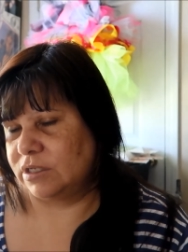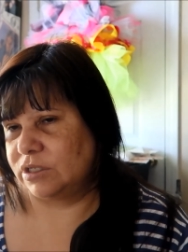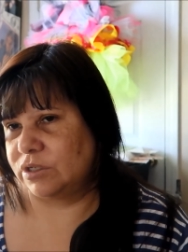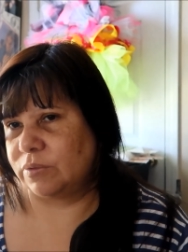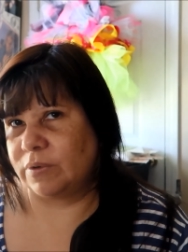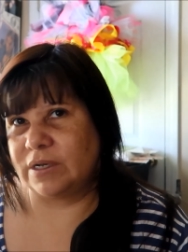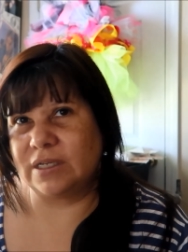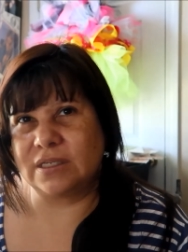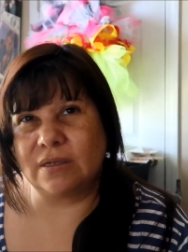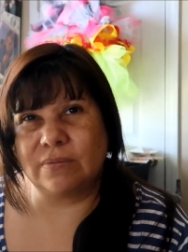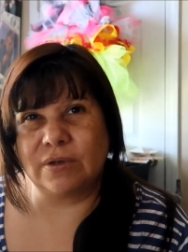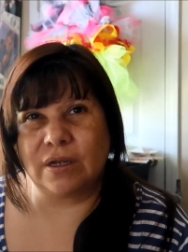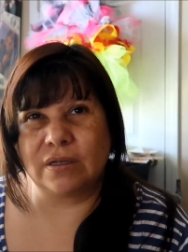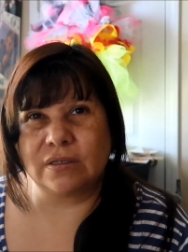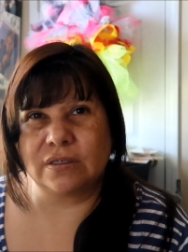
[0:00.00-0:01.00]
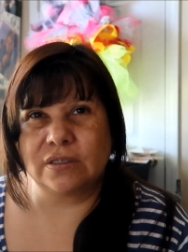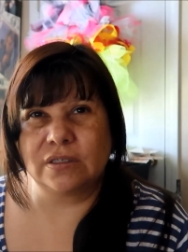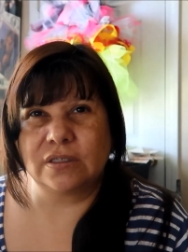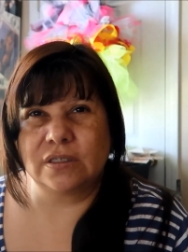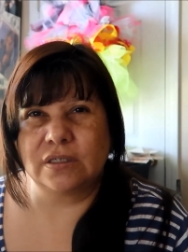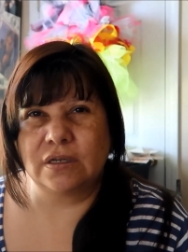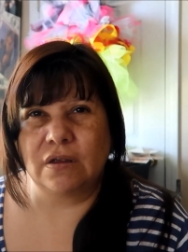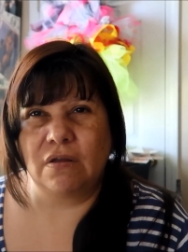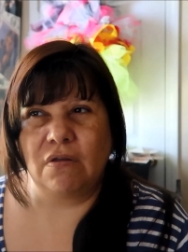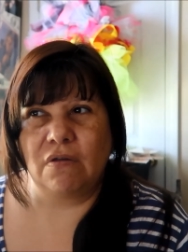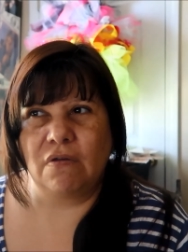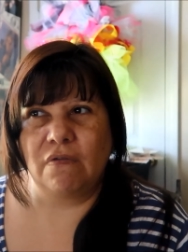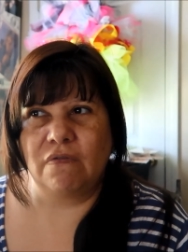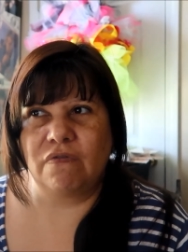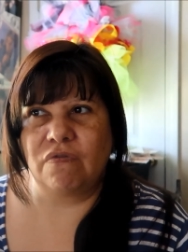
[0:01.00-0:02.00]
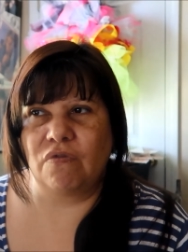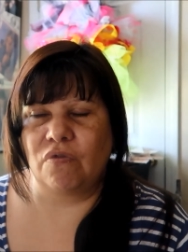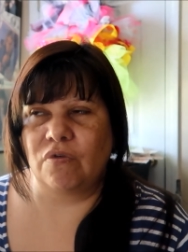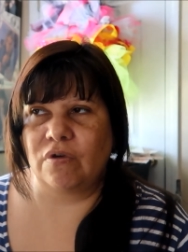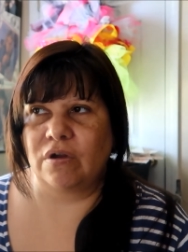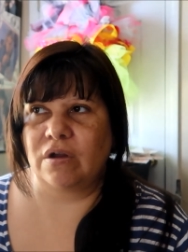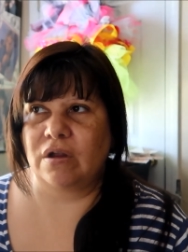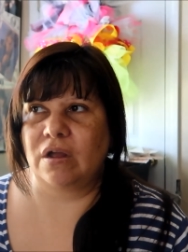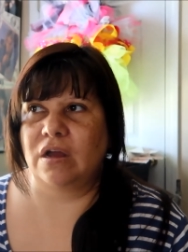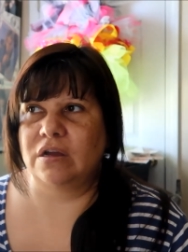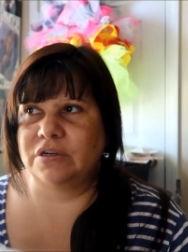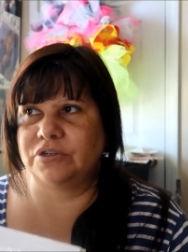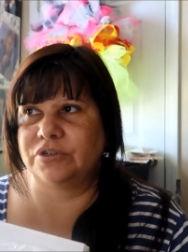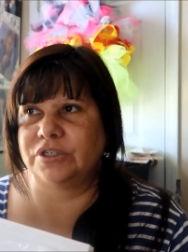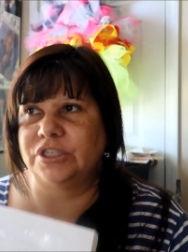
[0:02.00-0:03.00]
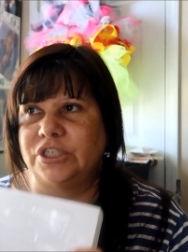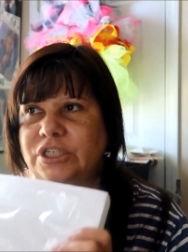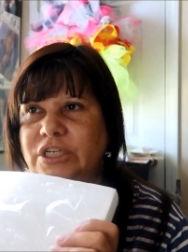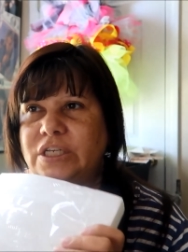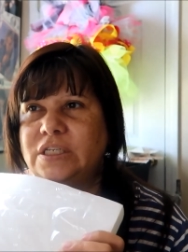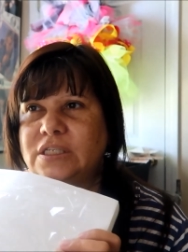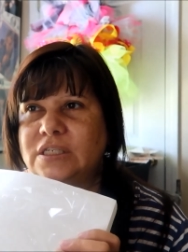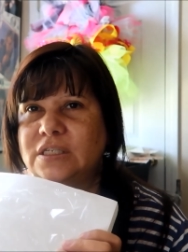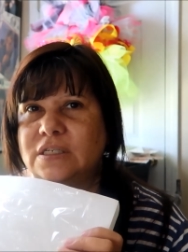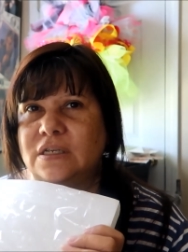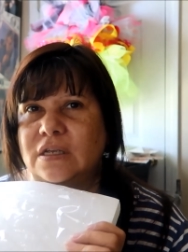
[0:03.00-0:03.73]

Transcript: $20-something for 100 sheets,